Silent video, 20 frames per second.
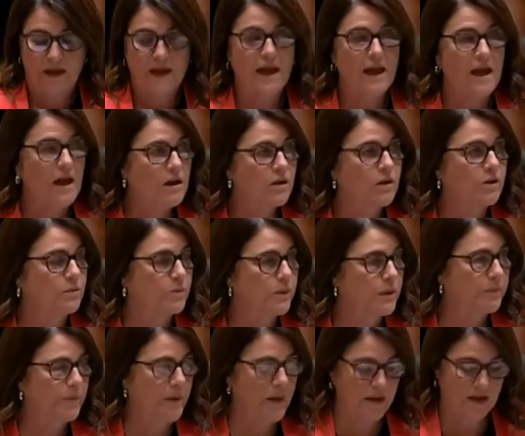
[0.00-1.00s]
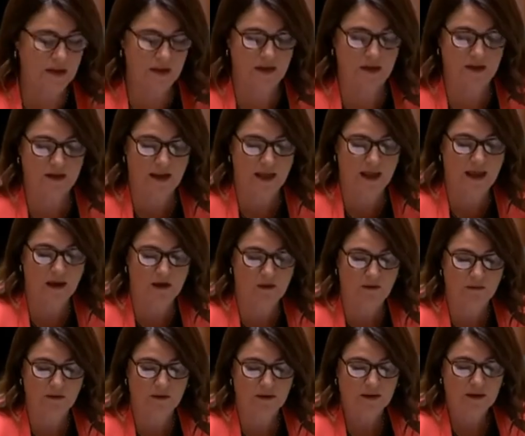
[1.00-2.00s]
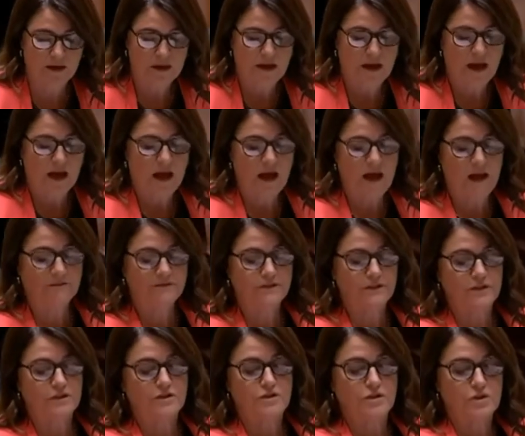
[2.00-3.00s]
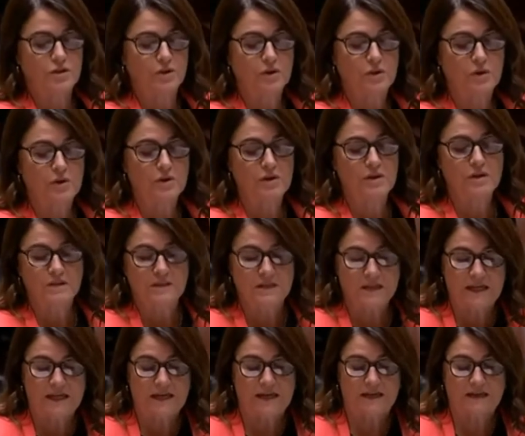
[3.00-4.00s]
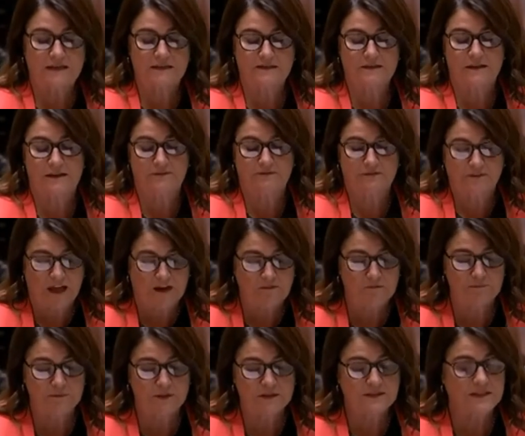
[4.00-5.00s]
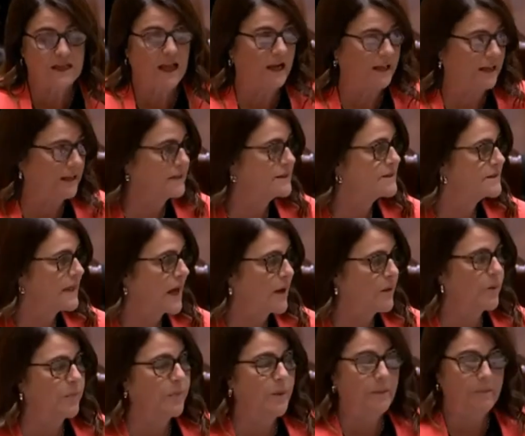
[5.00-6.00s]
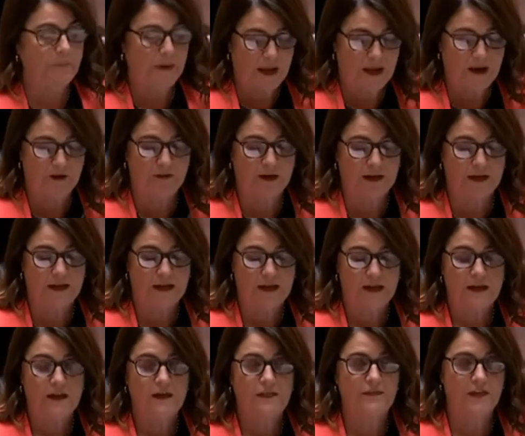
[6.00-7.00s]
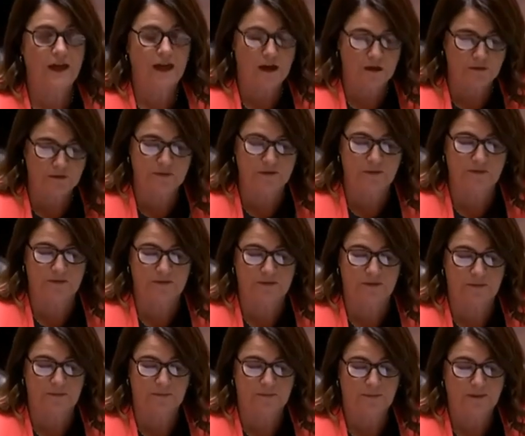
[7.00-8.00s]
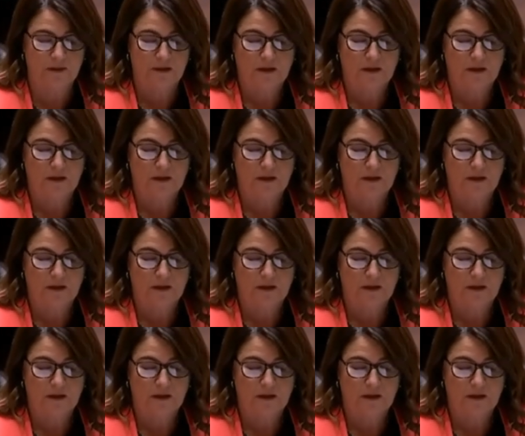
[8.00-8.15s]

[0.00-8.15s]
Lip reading: How could we be here now, after 2 years of government telling us they were preparing the health system?